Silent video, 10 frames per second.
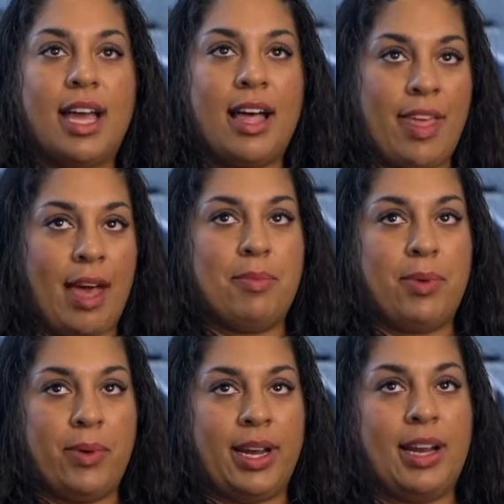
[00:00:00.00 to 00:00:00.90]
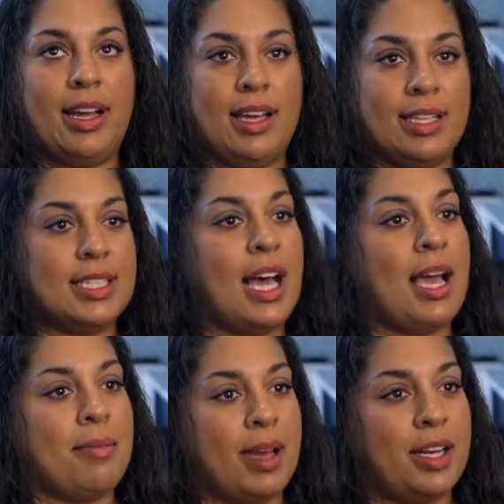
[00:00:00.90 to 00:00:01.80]
At that point in
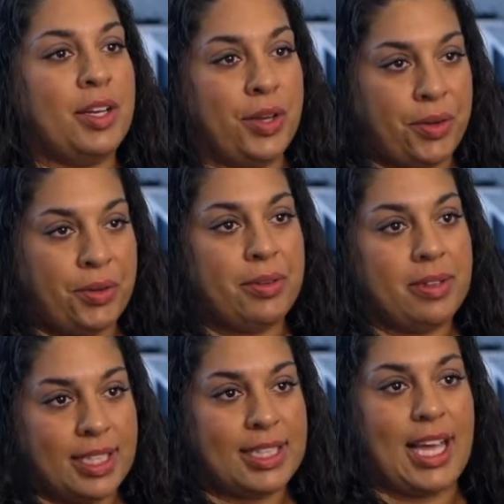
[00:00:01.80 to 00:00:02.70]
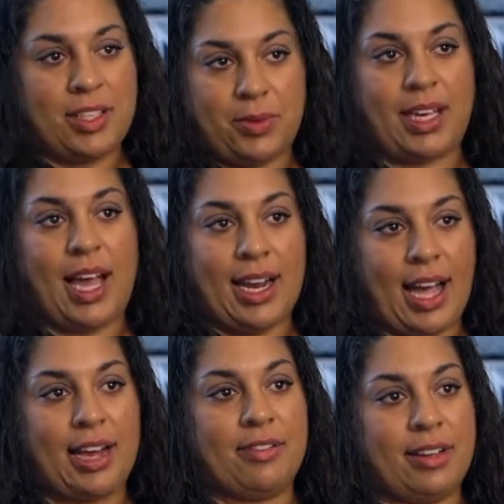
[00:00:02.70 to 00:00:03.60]
time, I knew that that's what God
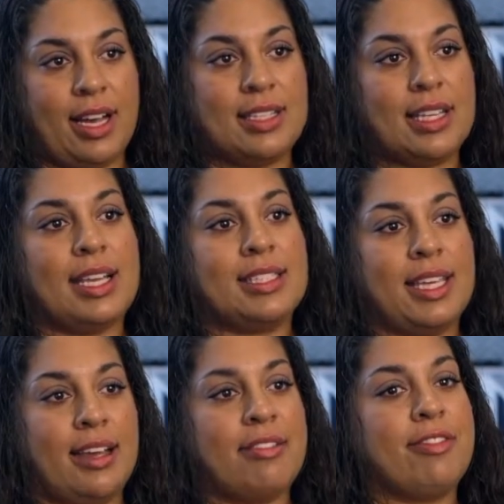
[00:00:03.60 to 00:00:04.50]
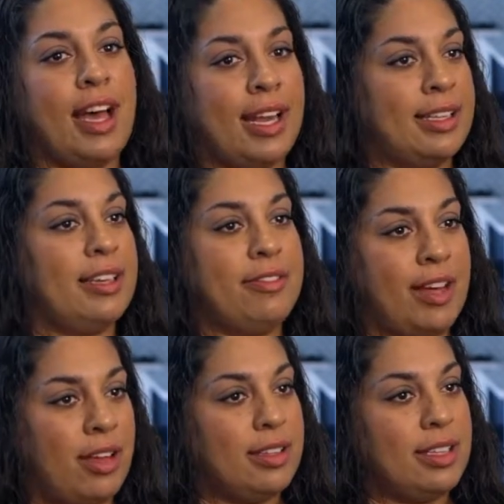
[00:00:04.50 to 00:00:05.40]
had for us. Isaiah finally
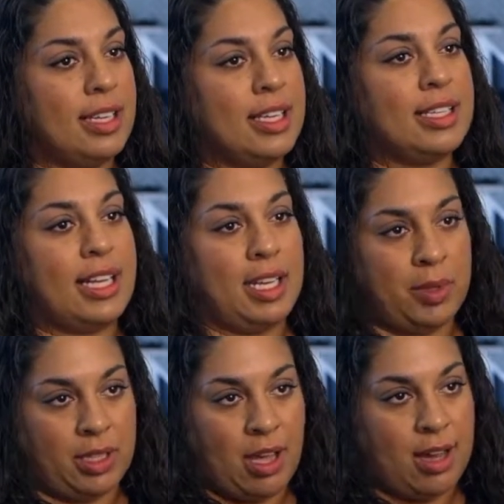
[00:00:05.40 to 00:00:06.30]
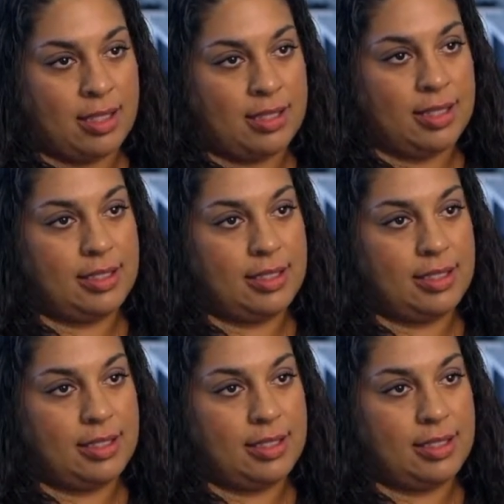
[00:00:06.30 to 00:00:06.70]
felt that he belonged.